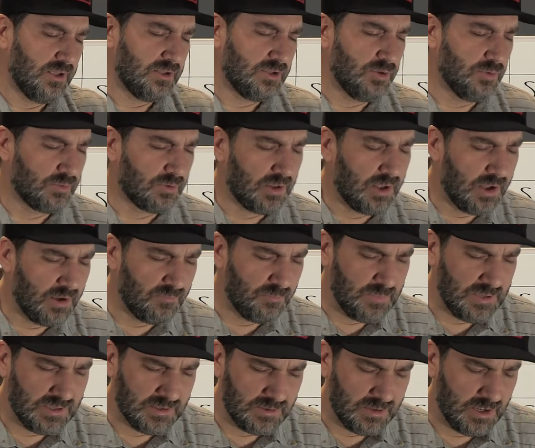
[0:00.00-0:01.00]
that you love
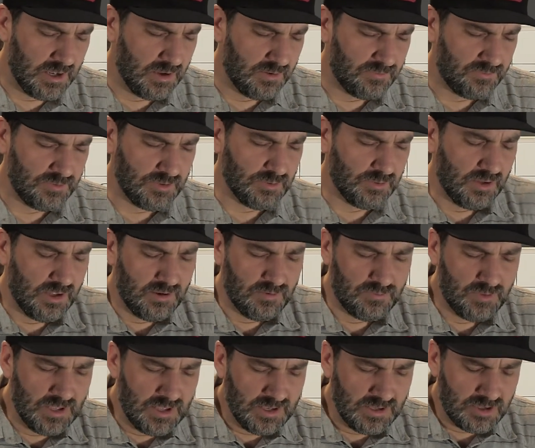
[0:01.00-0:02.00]
me enough, you
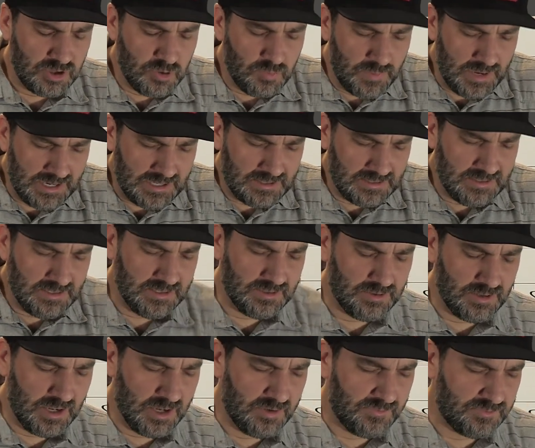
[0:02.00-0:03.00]
love humanity
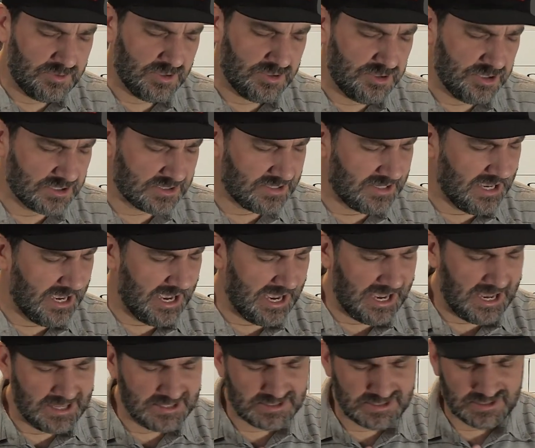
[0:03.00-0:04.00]
enough to just
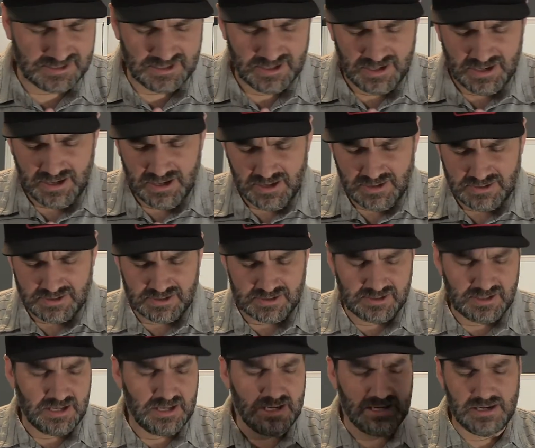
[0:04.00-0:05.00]
cast
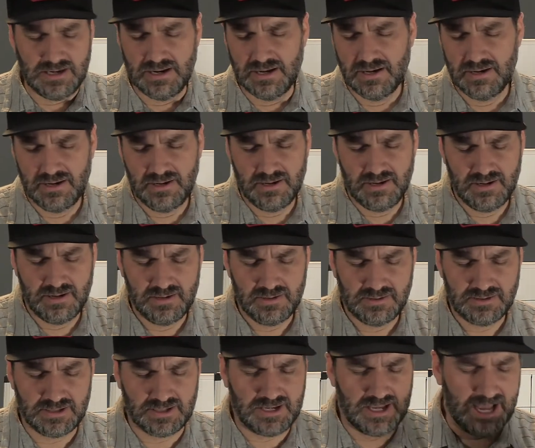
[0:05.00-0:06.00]
seed,
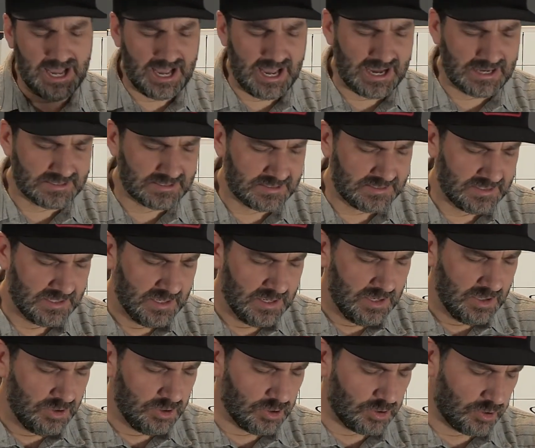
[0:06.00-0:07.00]
to cast
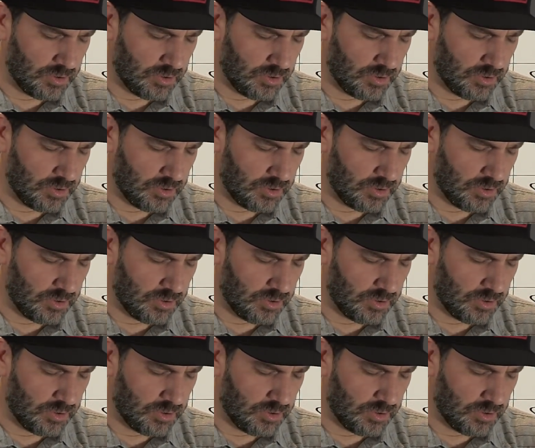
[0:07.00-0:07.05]
your